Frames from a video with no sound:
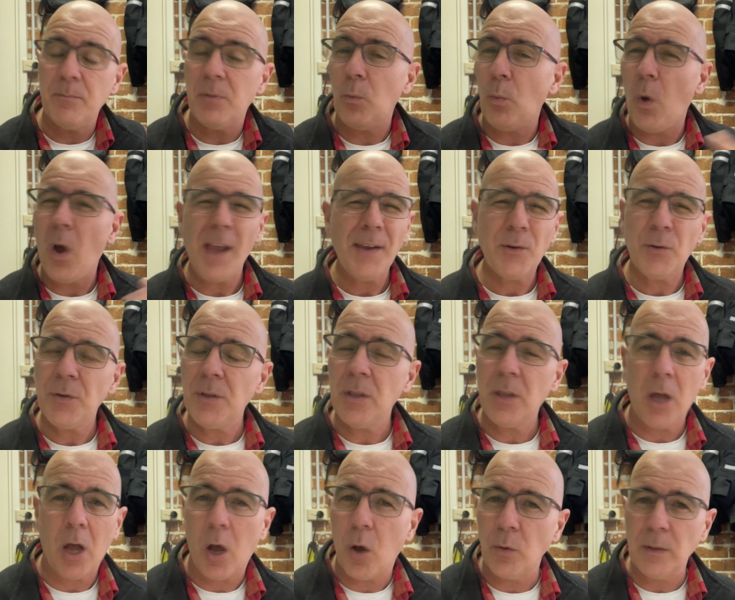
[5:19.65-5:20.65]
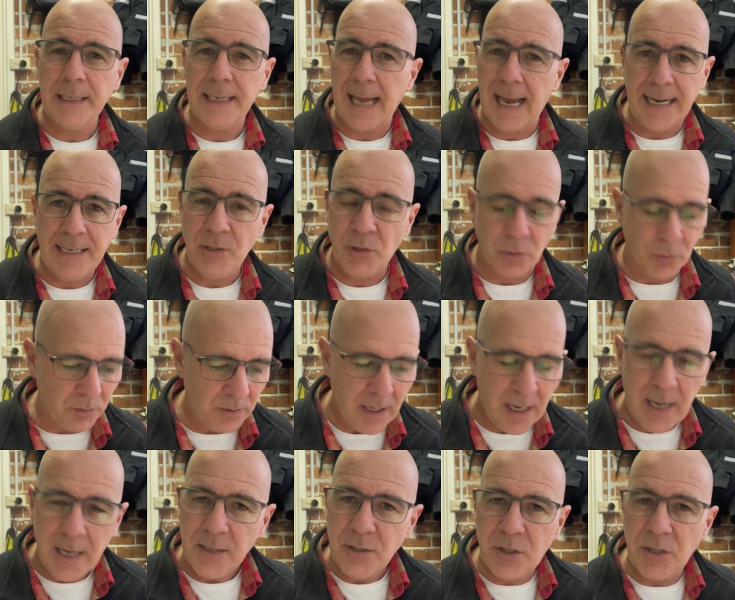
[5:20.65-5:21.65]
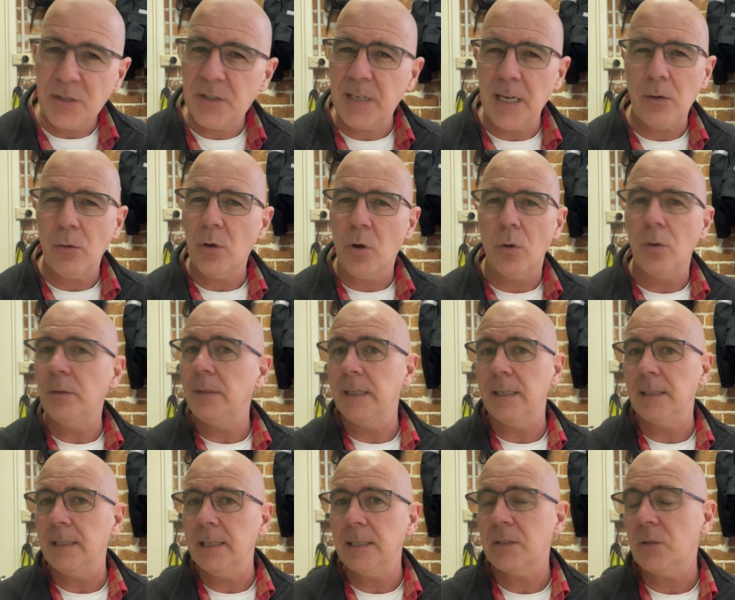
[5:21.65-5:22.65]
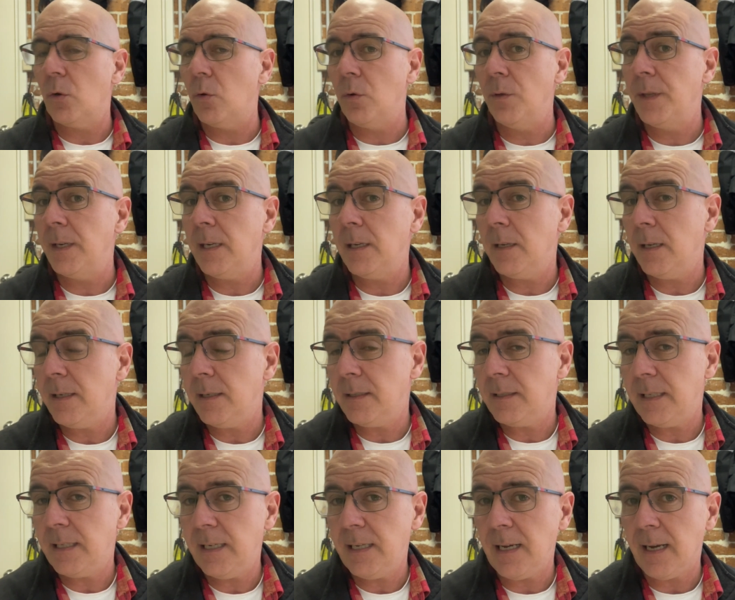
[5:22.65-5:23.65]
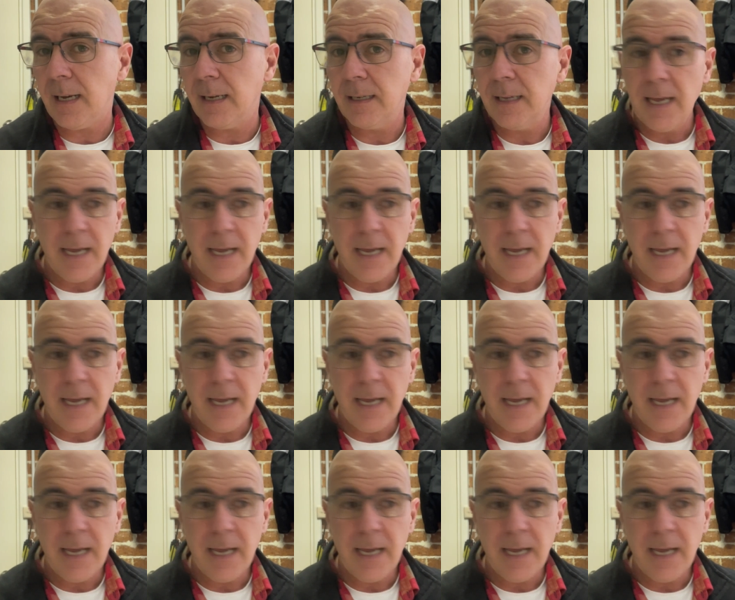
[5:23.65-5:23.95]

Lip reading: But why couldn't the holy angel just tell Cornelius all that he needed to hear?